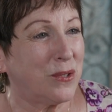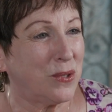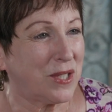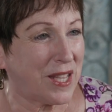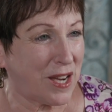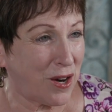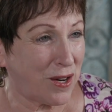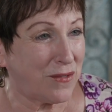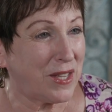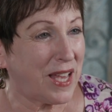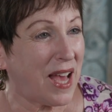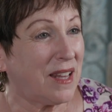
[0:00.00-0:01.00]
who's the Herod of
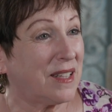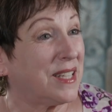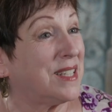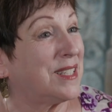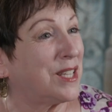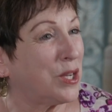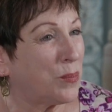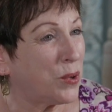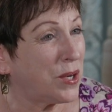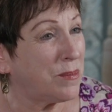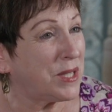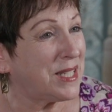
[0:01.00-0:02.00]
the Galilee, is going to
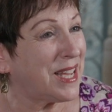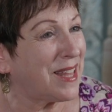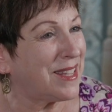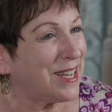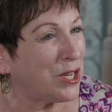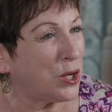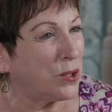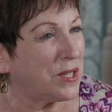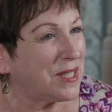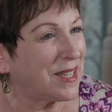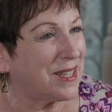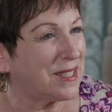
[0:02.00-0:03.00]
put him to death, and he knows
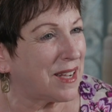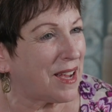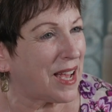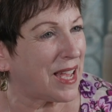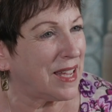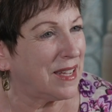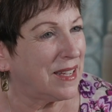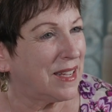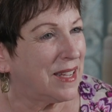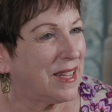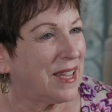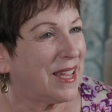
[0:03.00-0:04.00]
he's going to die.
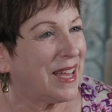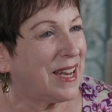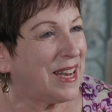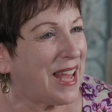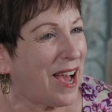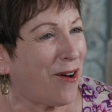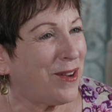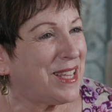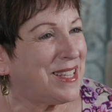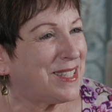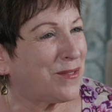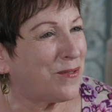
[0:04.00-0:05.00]
And now
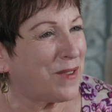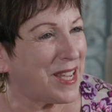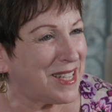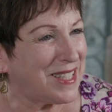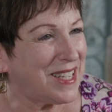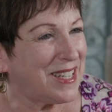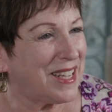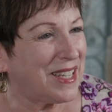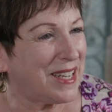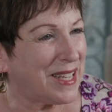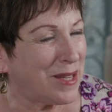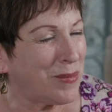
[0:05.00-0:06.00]
he's facing
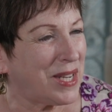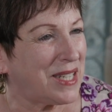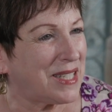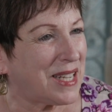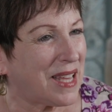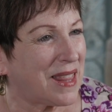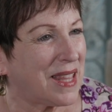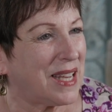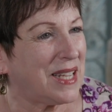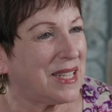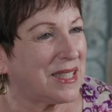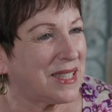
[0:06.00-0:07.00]
an imminent death,
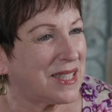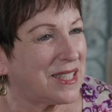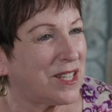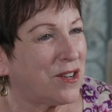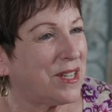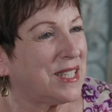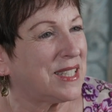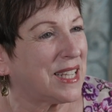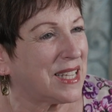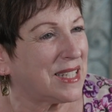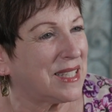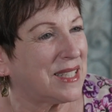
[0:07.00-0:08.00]
and he sits there and he
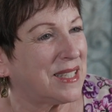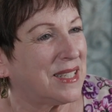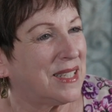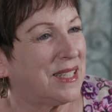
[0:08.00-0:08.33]
says,